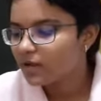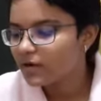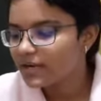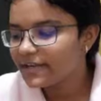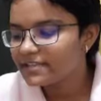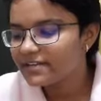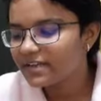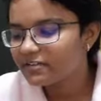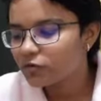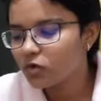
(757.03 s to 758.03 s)
Radius
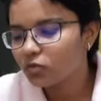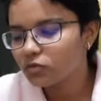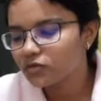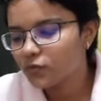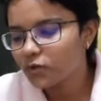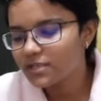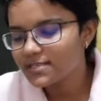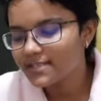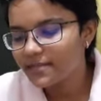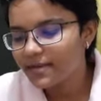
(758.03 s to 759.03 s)
ratio rules. For the
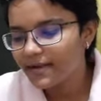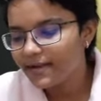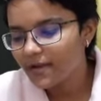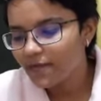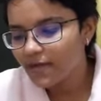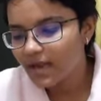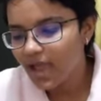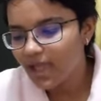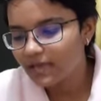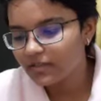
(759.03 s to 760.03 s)
stability of an
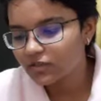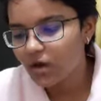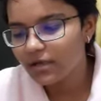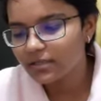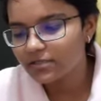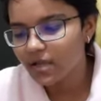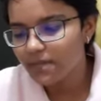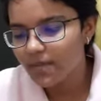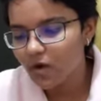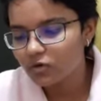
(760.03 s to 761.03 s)
ionic solids
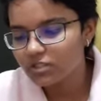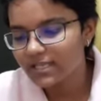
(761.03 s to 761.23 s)
compounds,